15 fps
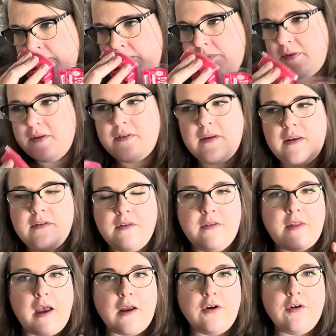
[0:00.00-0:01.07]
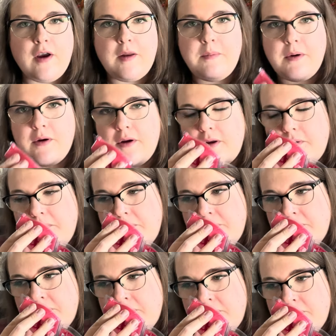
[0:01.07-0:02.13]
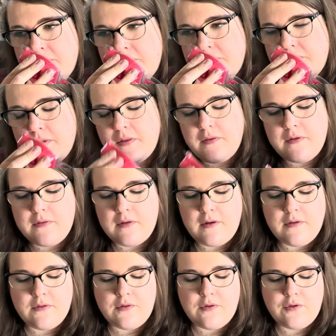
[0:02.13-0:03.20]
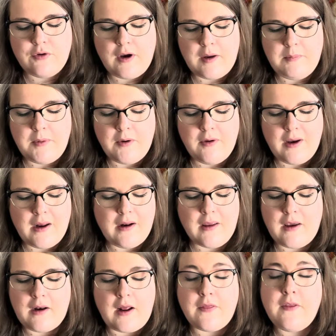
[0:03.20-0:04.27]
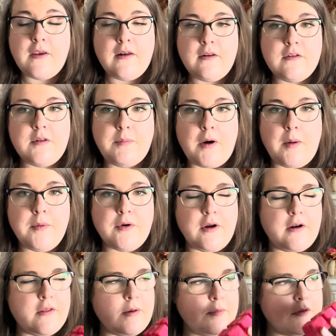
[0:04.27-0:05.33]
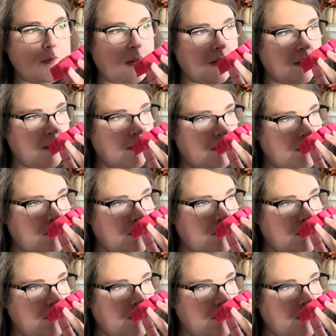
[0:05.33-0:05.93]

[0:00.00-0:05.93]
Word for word: This isn't that cranberry. This is cranberry, and again, I think it is the pomegranate that I'm smelling.